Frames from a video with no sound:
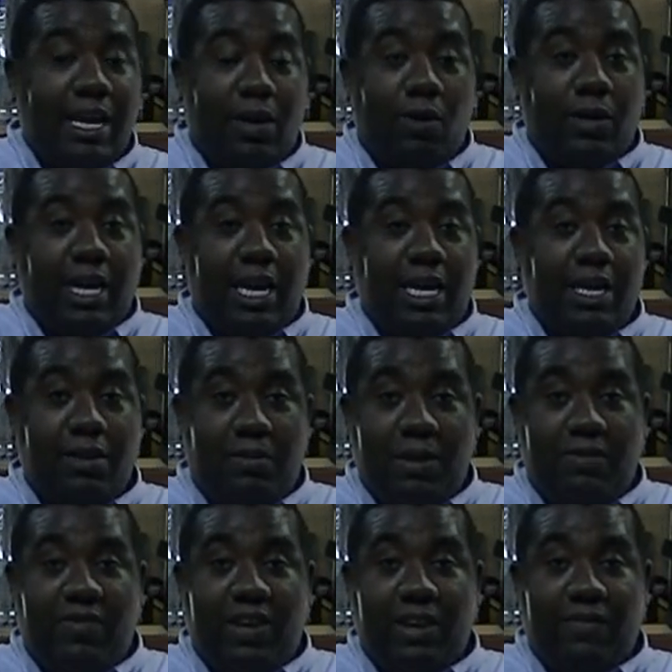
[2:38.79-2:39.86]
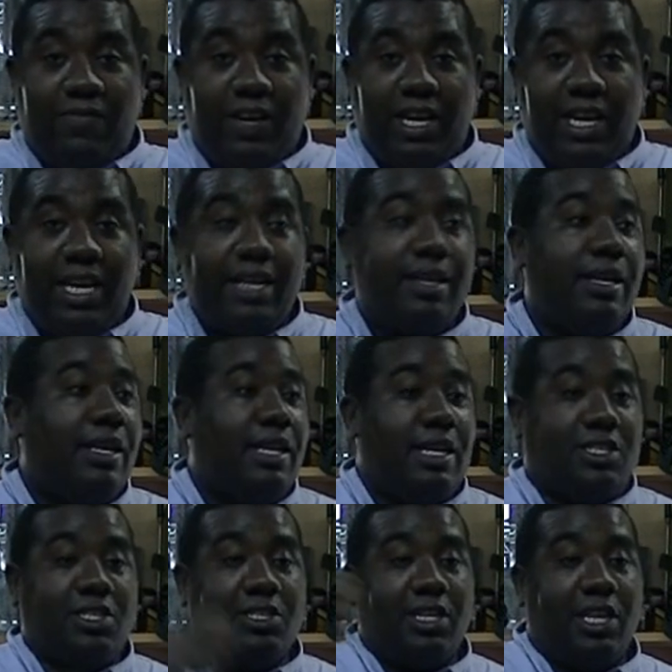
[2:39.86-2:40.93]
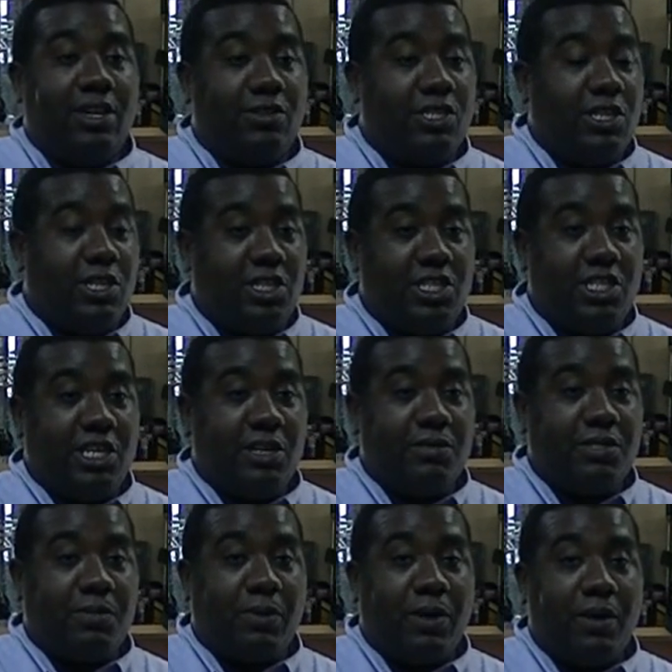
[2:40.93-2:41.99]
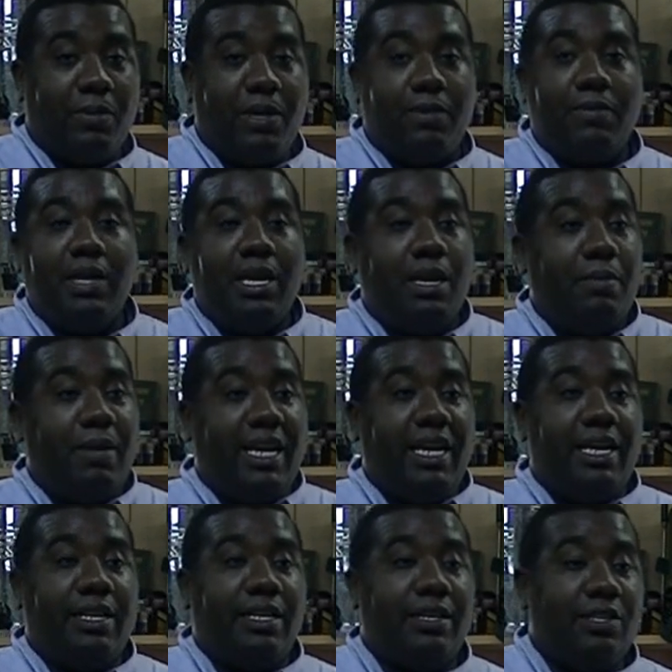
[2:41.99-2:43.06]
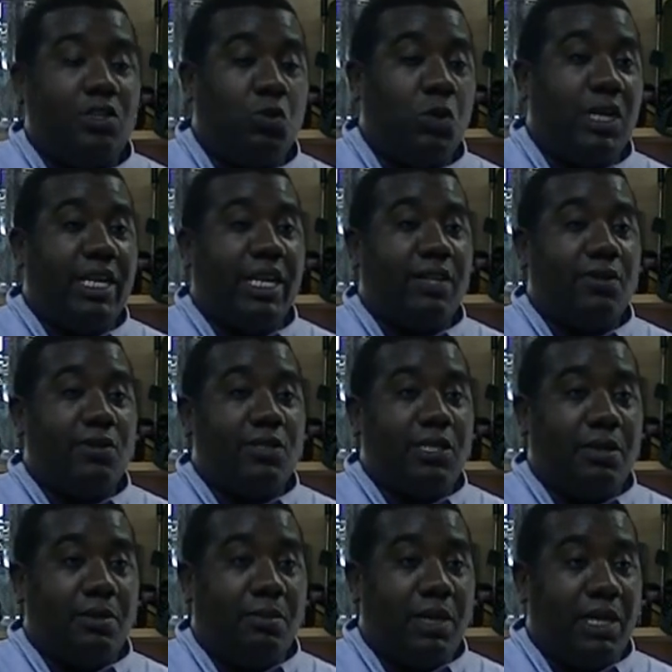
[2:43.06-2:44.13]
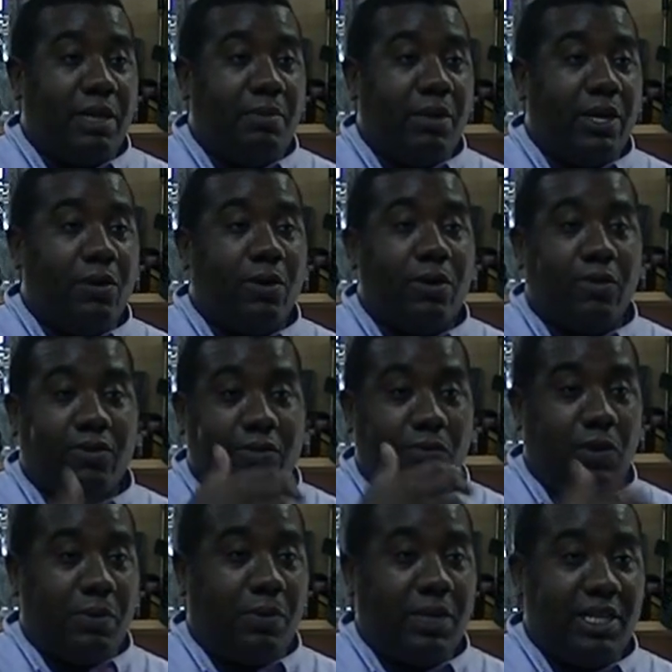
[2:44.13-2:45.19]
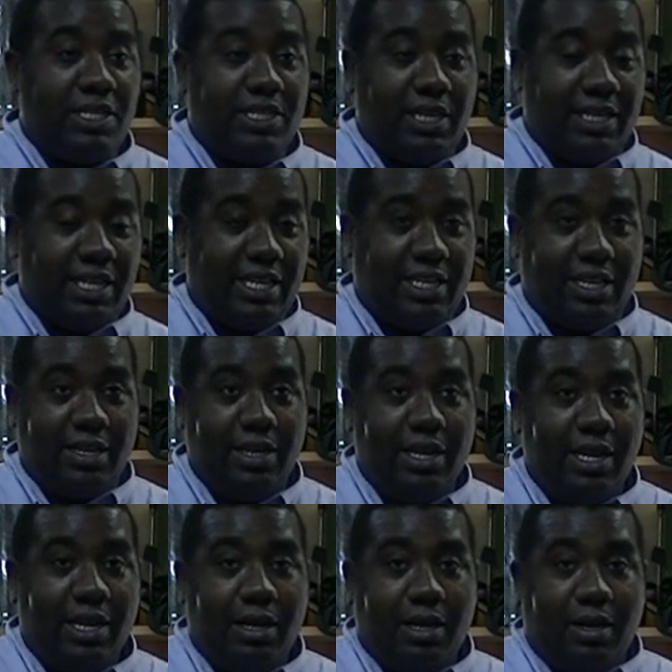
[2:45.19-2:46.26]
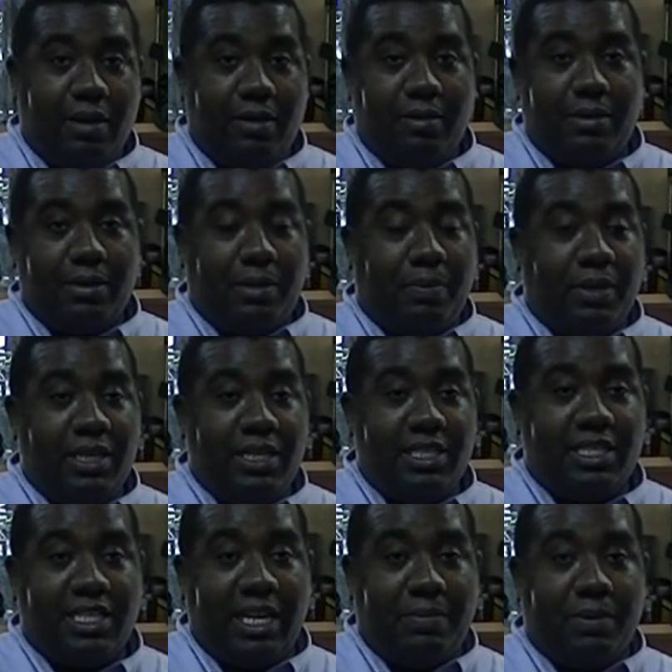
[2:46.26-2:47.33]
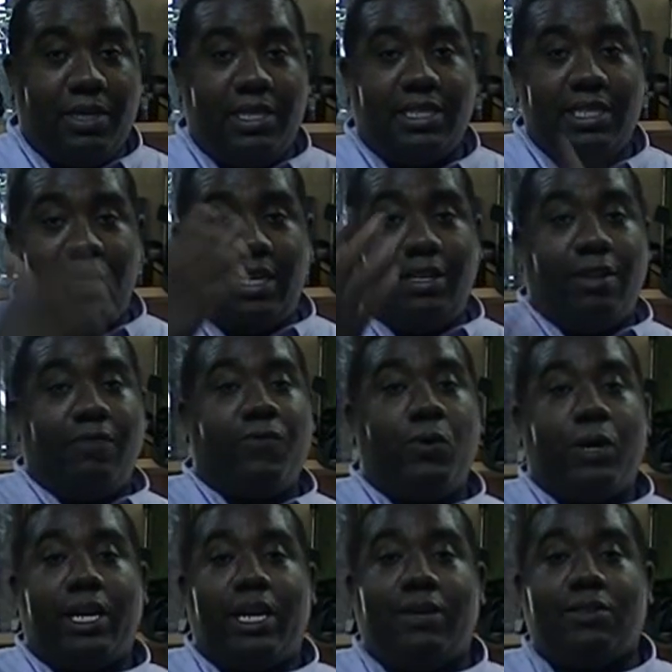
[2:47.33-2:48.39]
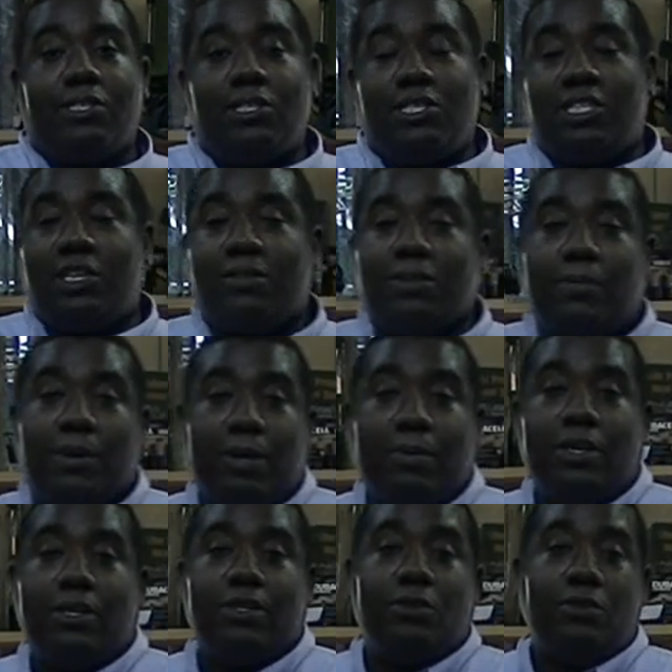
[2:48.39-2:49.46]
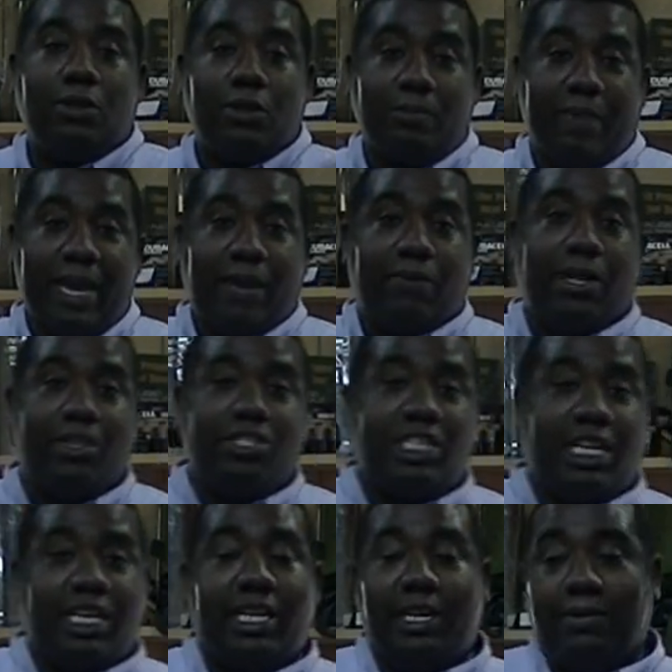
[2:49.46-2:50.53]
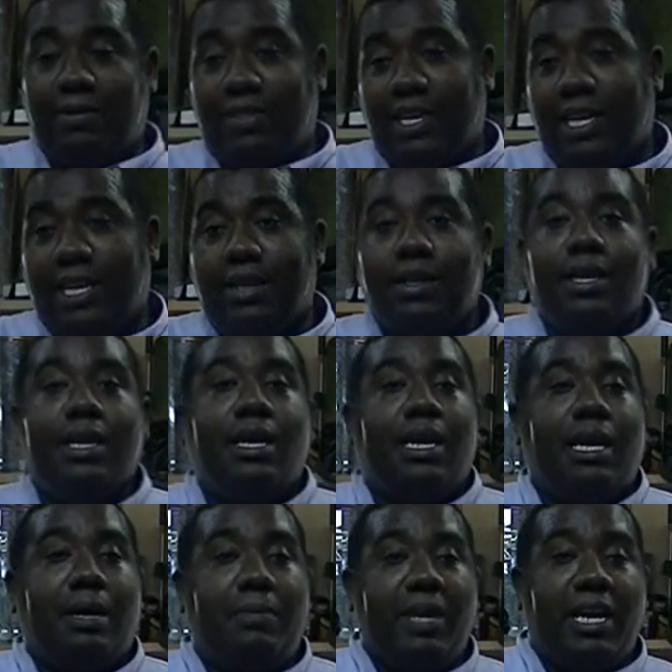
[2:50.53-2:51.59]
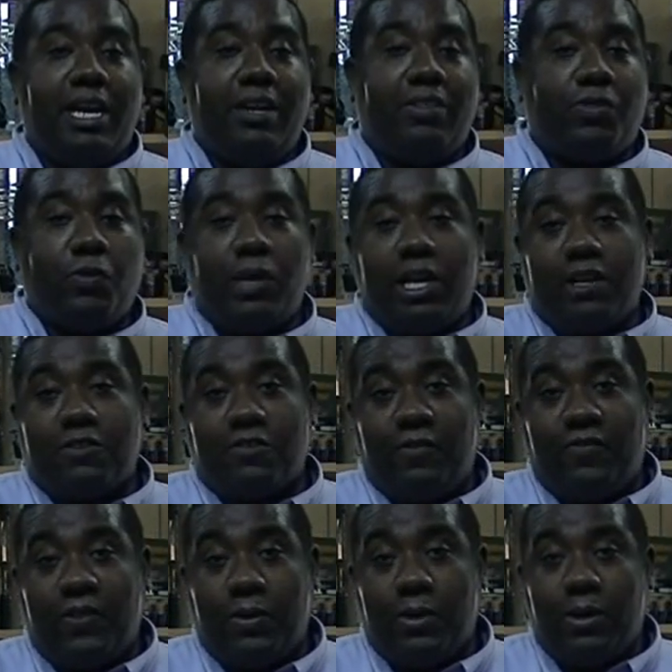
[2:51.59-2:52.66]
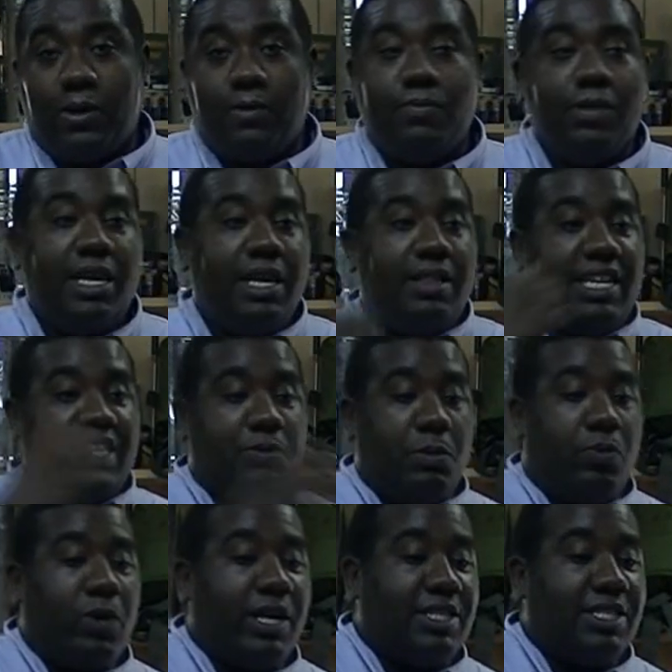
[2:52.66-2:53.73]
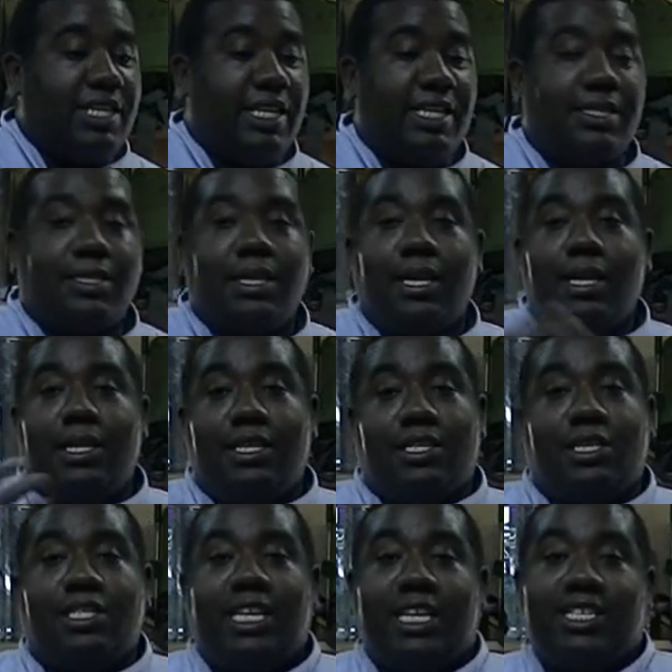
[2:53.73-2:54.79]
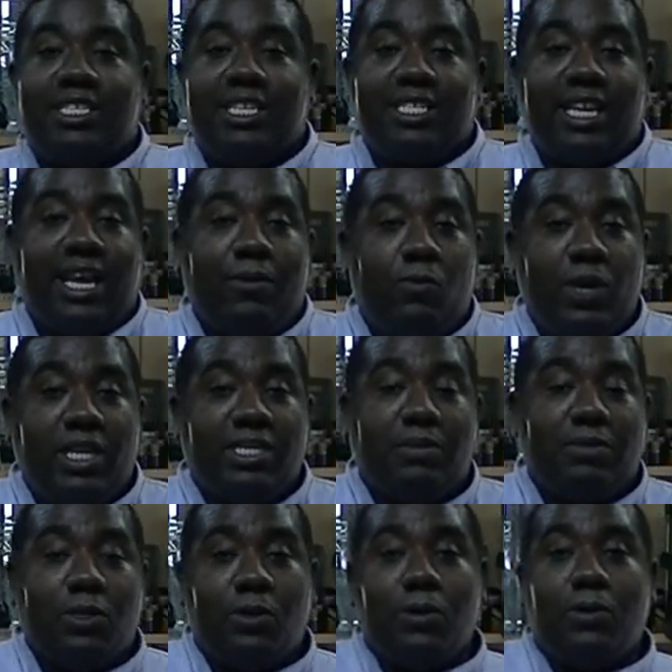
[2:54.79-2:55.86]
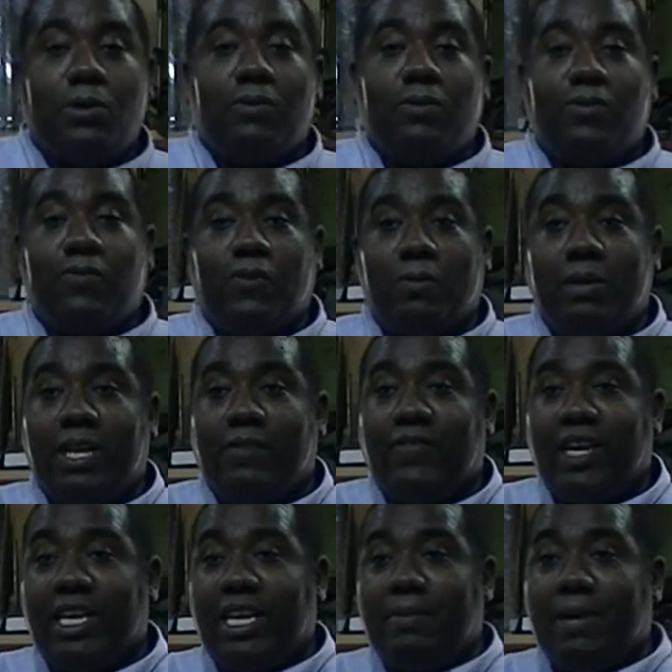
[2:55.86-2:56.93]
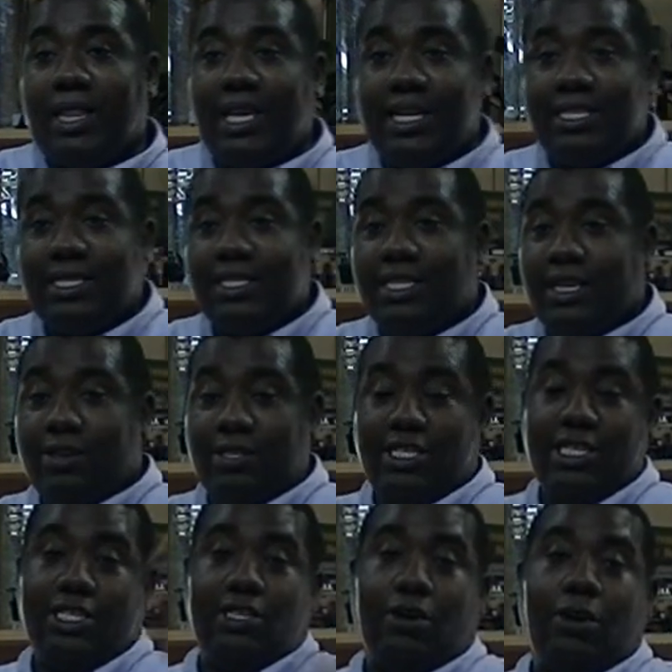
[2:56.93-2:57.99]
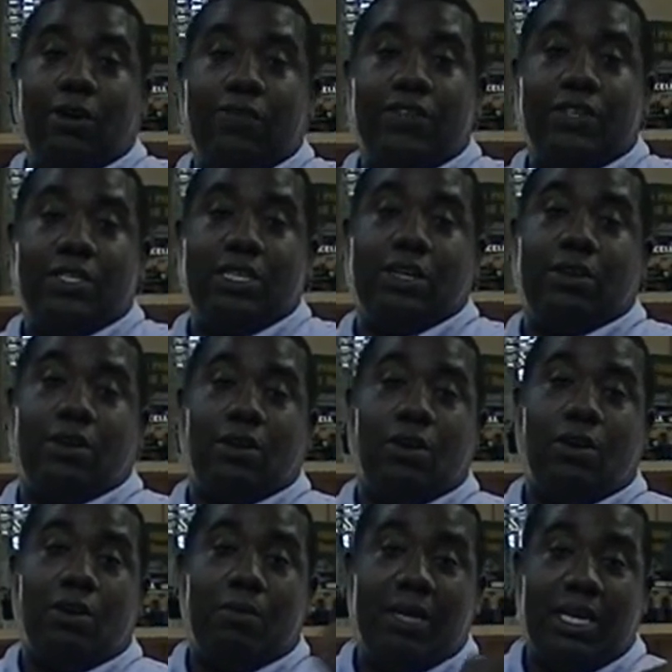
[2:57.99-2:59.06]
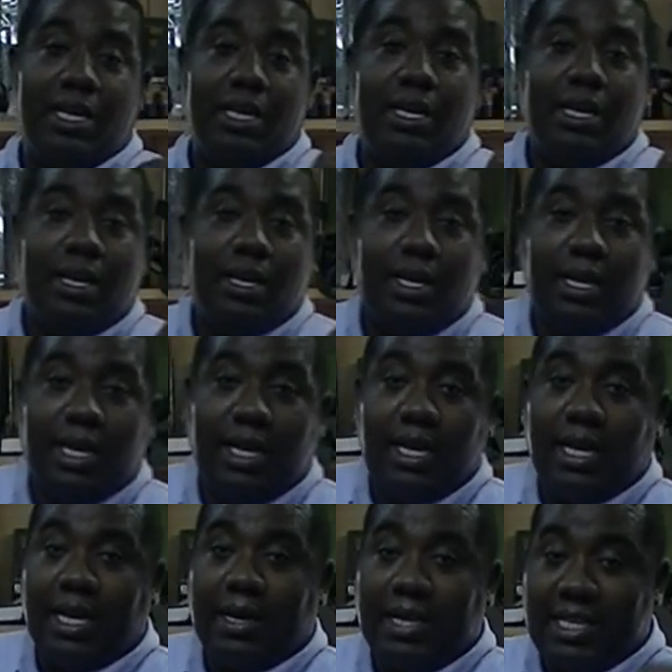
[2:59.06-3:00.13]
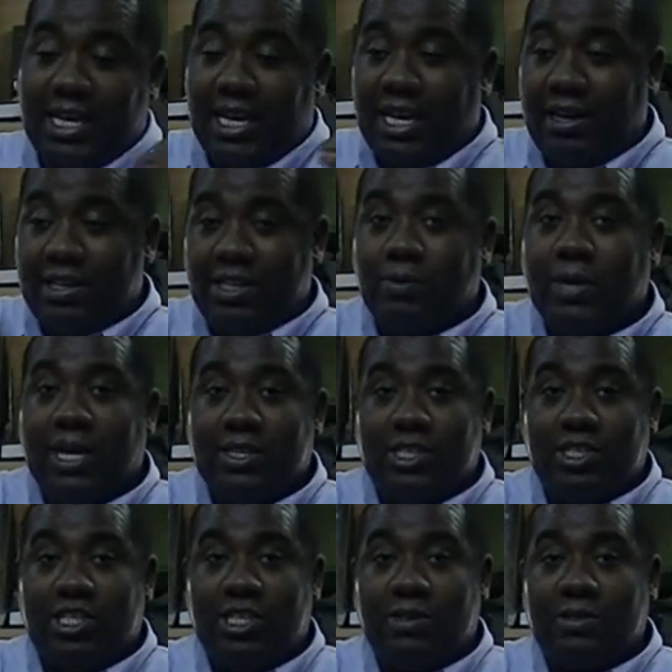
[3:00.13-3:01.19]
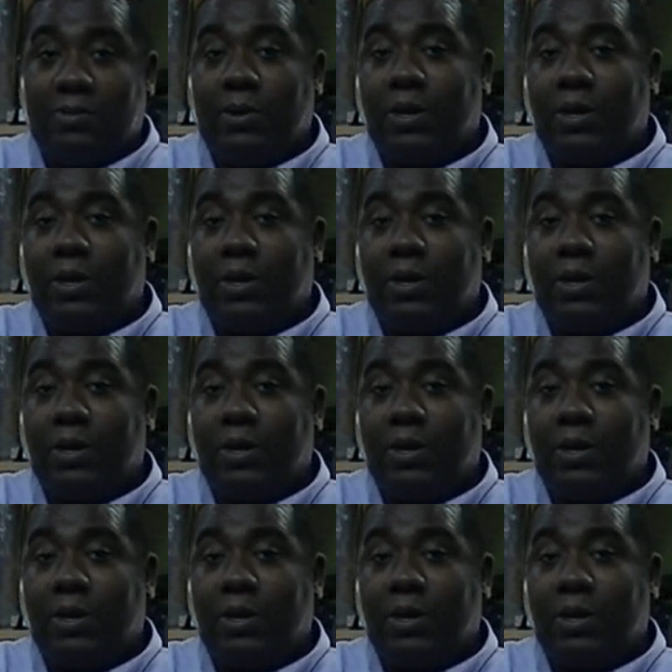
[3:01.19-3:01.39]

okay, you've been verified. I took the letter to the sheriff's department, paid the $20 in a money order to one place. I think the police, state police, and then another $40 to the sheriff's department to do the background check and everything. I paid $3 for the photo. That's been processed. It's going to take 6 to 8 weeks, I'm told, for me to finally get my license. Then they're going to send it to the office. Then they're going to call me. And I have to go down to the sheriff's